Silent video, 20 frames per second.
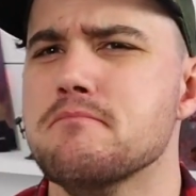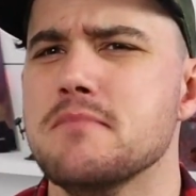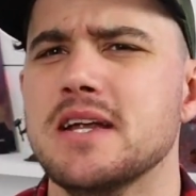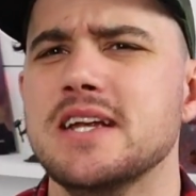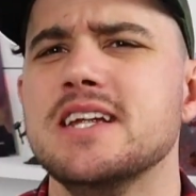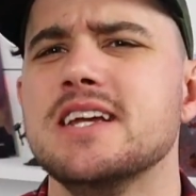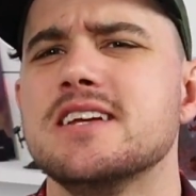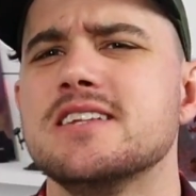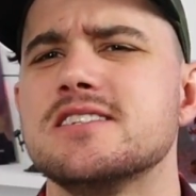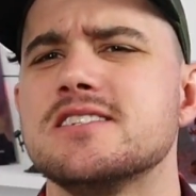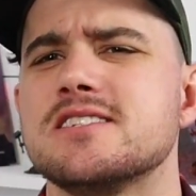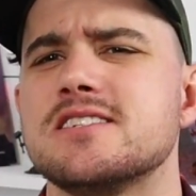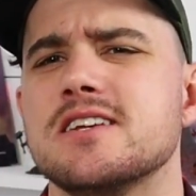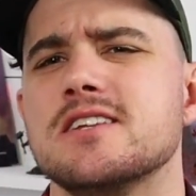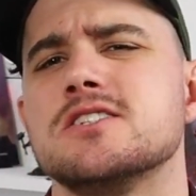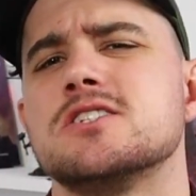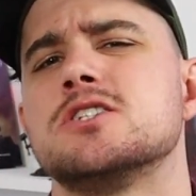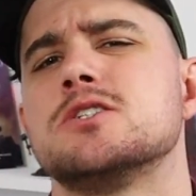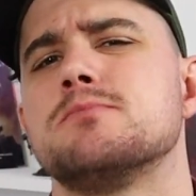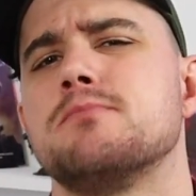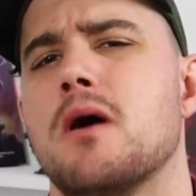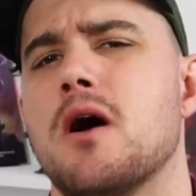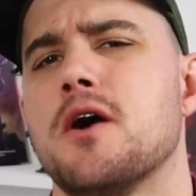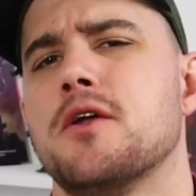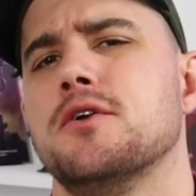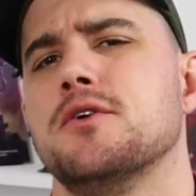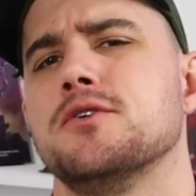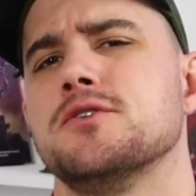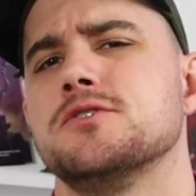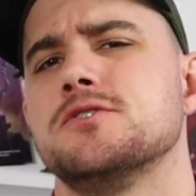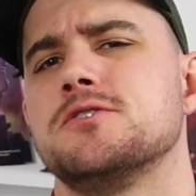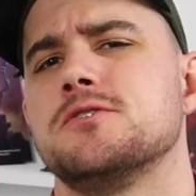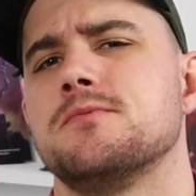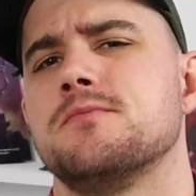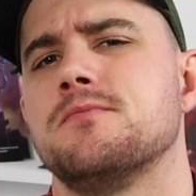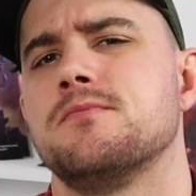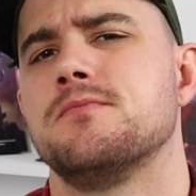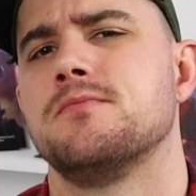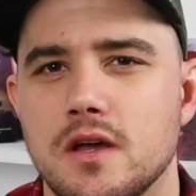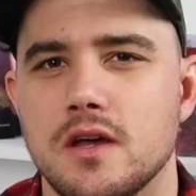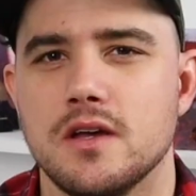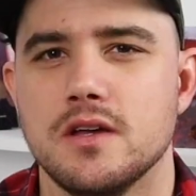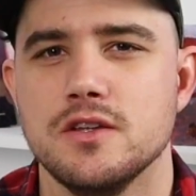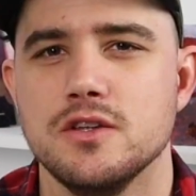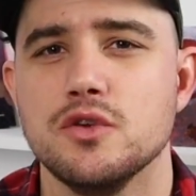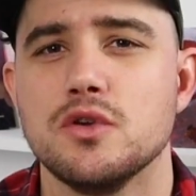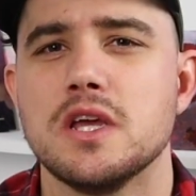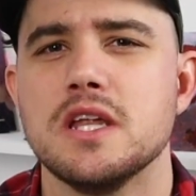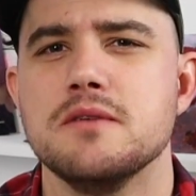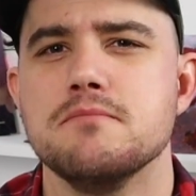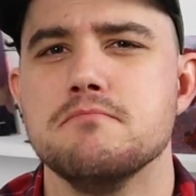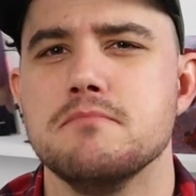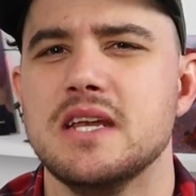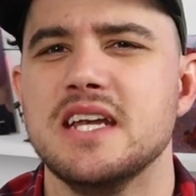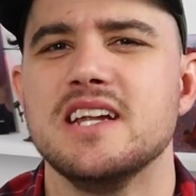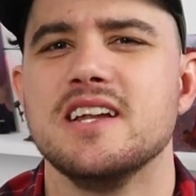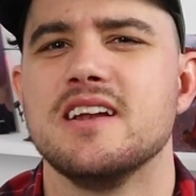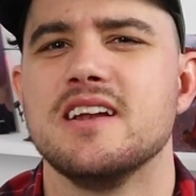minions and spawners. You can